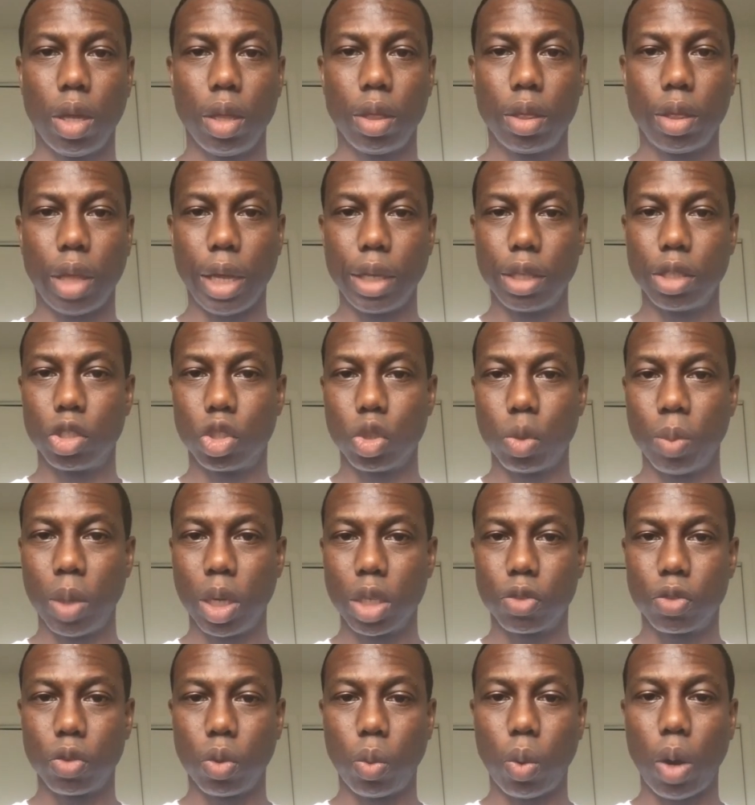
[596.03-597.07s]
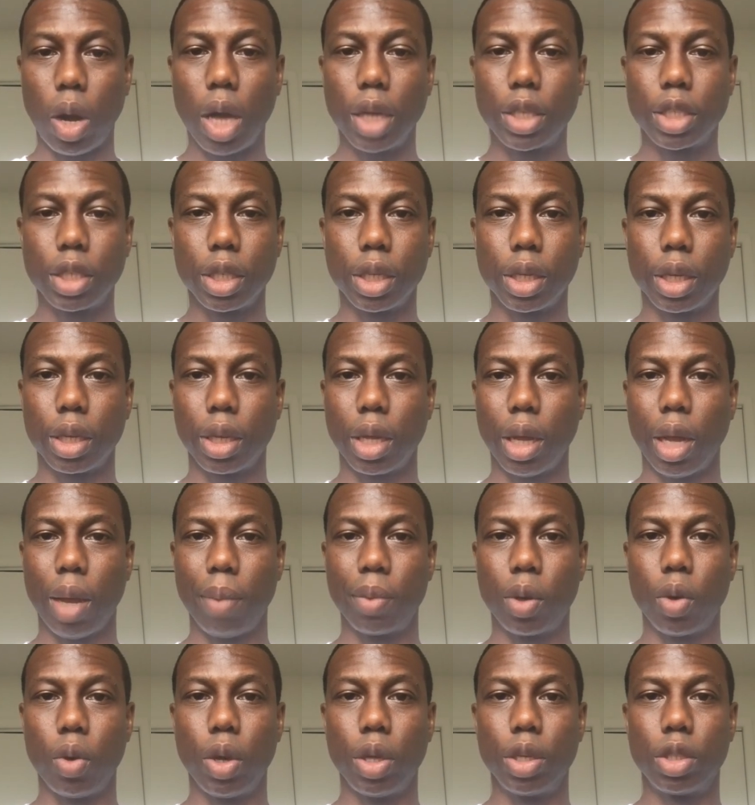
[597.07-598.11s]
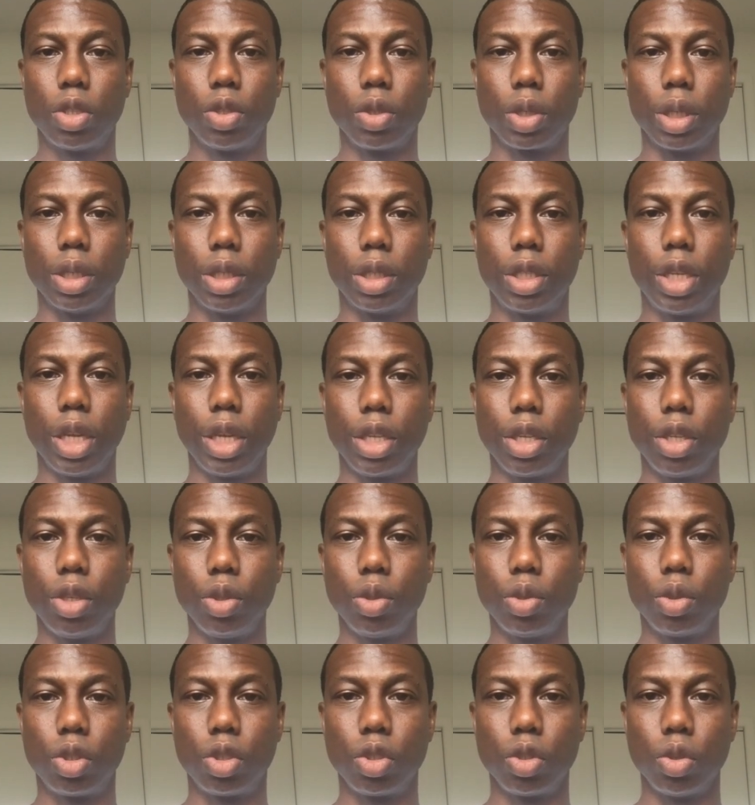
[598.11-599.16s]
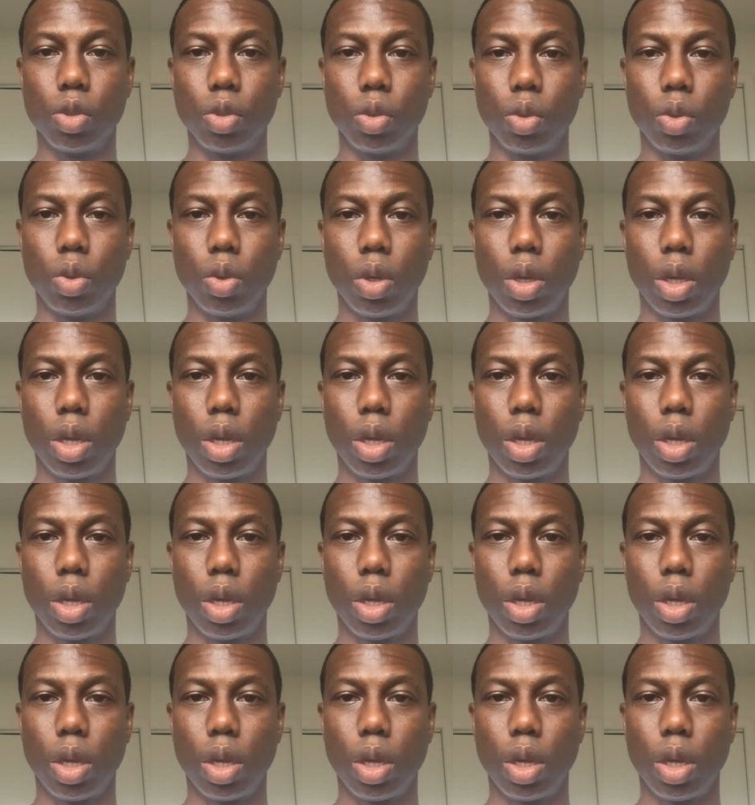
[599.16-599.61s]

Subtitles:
Thank you so much for watching. I'm going to continue to